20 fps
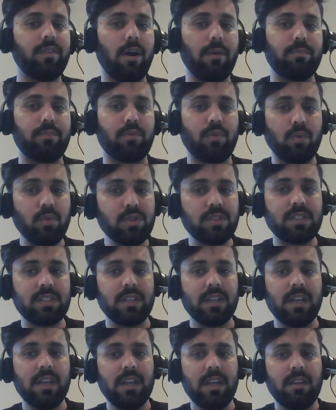approach,
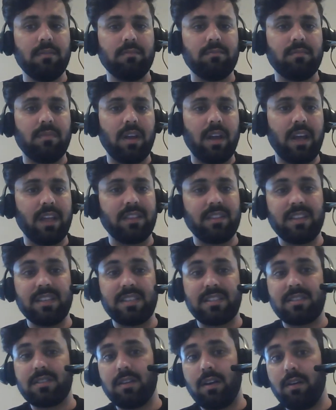and
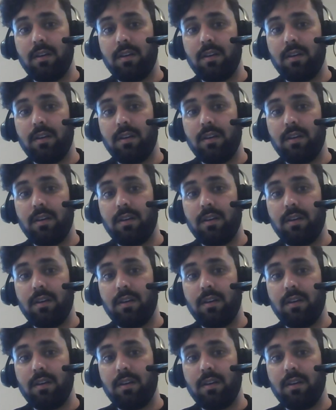this